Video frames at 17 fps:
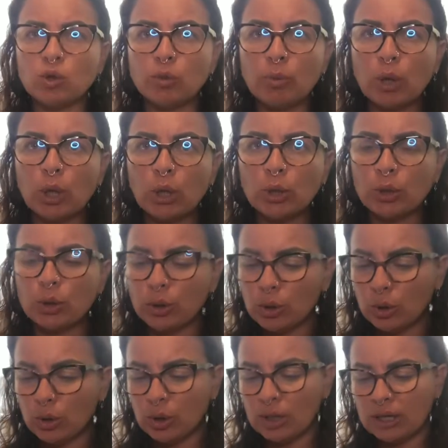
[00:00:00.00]
a
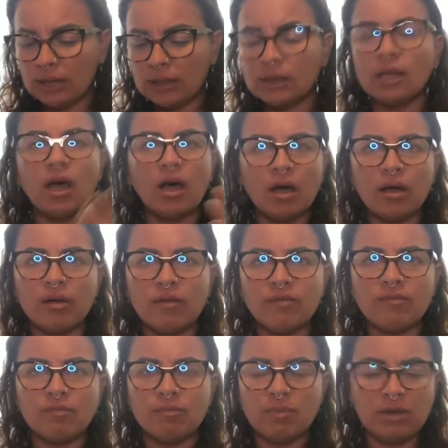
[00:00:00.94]
partner in
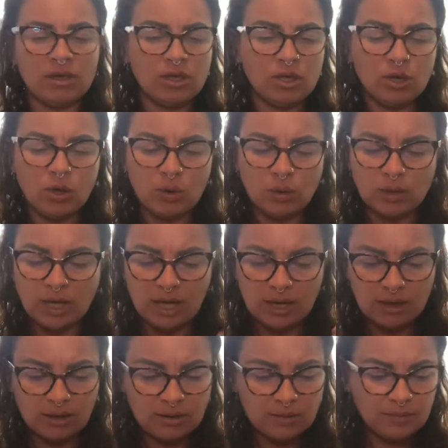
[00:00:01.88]
love. You know, like